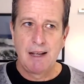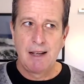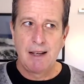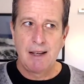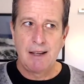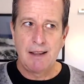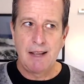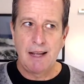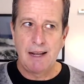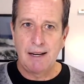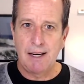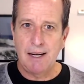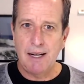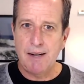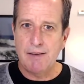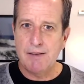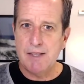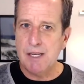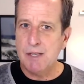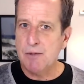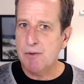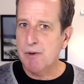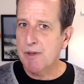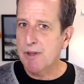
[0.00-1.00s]
And that leaves
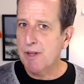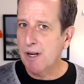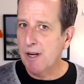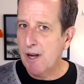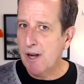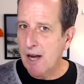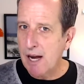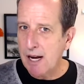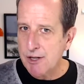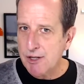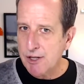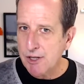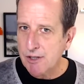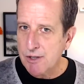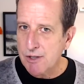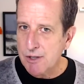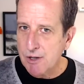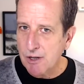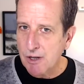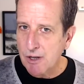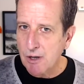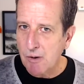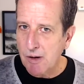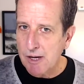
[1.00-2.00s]
us with the logical sort
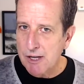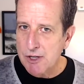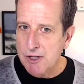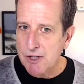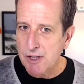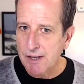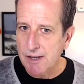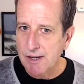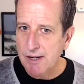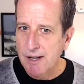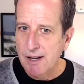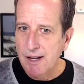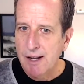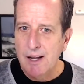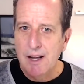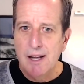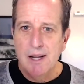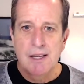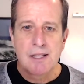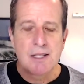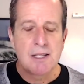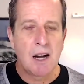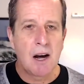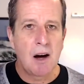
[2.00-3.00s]
of question.
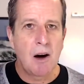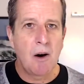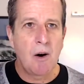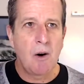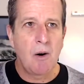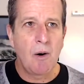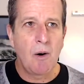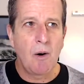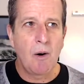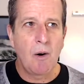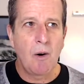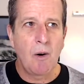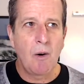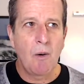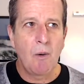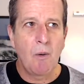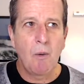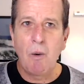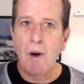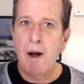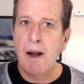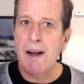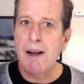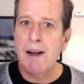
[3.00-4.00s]
So,
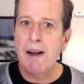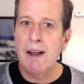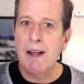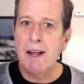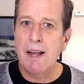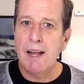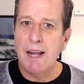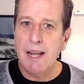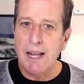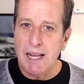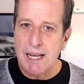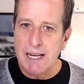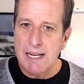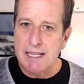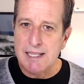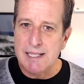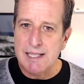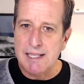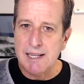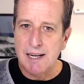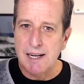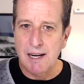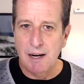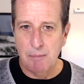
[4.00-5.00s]
what is
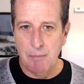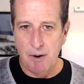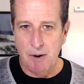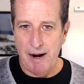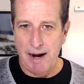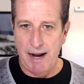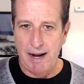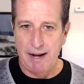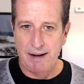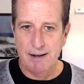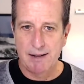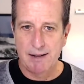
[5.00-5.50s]
a brand?